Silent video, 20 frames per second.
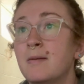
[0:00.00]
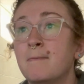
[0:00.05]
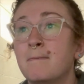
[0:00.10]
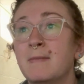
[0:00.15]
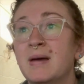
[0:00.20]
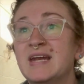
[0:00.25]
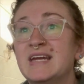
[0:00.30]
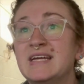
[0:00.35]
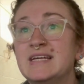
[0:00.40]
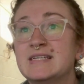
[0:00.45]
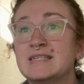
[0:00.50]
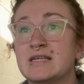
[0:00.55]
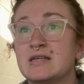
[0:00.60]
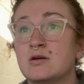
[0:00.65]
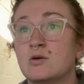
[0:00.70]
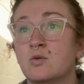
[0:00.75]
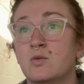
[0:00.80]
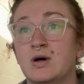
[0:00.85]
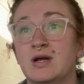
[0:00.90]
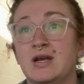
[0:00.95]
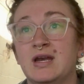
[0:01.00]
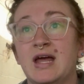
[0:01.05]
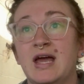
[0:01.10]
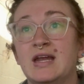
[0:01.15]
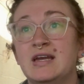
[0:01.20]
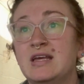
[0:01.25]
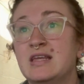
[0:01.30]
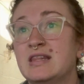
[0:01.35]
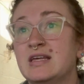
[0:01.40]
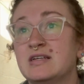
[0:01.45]
Many didn't want
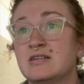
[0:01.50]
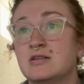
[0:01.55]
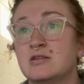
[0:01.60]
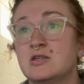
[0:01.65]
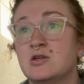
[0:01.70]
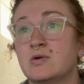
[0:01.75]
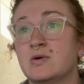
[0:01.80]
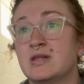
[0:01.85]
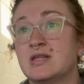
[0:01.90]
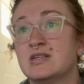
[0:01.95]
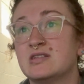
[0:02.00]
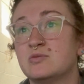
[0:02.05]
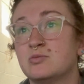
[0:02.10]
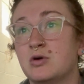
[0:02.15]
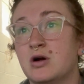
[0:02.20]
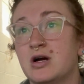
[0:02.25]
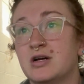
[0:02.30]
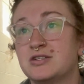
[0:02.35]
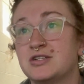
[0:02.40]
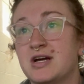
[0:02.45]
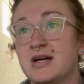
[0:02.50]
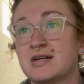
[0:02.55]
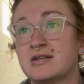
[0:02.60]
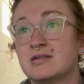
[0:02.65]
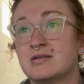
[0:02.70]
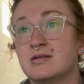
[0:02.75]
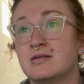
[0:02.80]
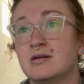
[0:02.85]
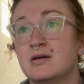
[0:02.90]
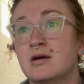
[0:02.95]
anything to do with his project.
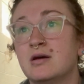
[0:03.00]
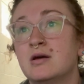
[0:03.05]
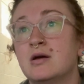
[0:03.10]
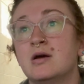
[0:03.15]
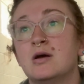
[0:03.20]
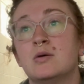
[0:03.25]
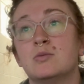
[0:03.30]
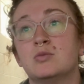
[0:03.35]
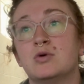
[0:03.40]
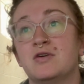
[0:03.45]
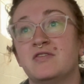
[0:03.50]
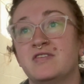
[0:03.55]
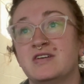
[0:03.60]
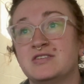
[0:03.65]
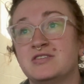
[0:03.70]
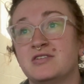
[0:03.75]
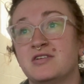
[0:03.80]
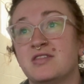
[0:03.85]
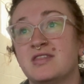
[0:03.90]
Professor